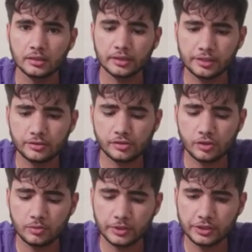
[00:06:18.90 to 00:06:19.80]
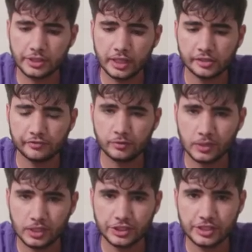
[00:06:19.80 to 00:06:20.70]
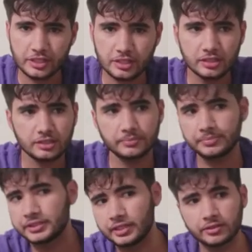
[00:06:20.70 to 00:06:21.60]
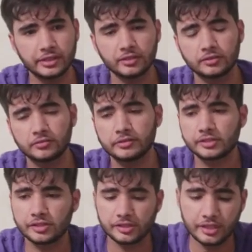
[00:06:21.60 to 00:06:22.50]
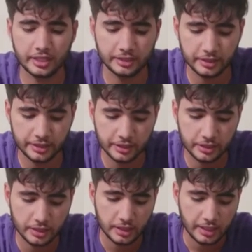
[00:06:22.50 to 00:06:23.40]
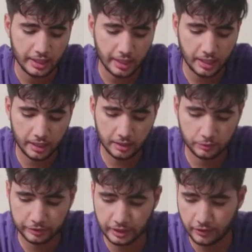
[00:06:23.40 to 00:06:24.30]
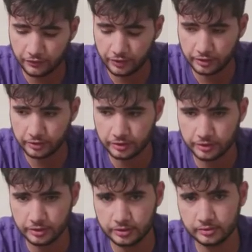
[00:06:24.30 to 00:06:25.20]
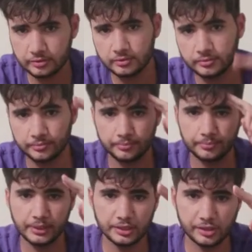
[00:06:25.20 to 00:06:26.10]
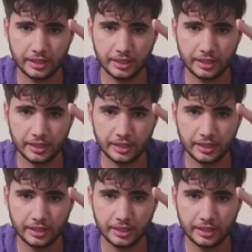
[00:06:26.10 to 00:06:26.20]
thank you so much guys for watching. Potato Killer 369 here. And without further ado, peace